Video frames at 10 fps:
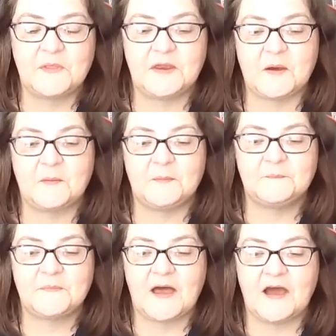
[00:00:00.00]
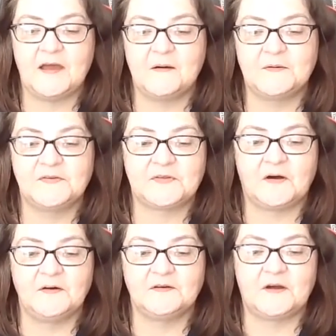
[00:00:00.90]
you know, I always
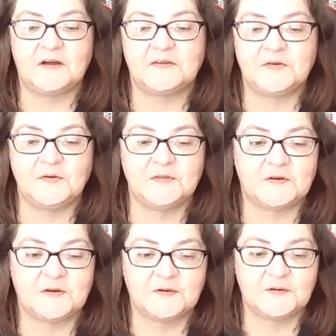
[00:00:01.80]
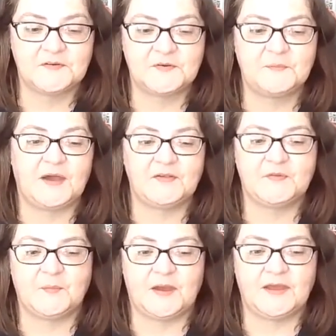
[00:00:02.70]
told her, well, she
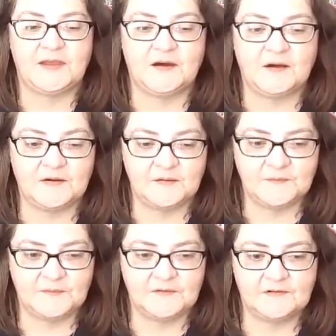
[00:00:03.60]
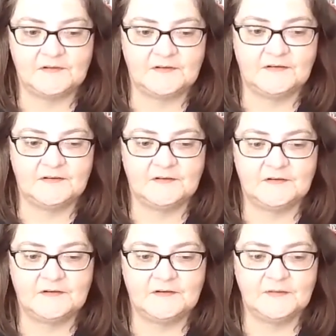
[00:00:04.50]
passed away
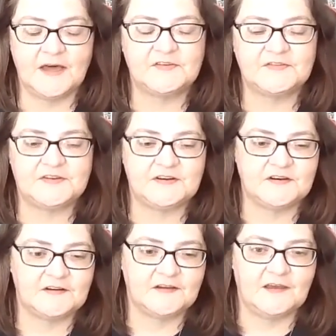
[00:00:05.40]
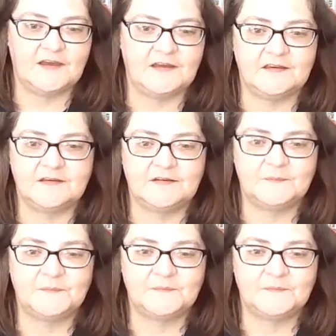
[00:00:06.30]
last year, and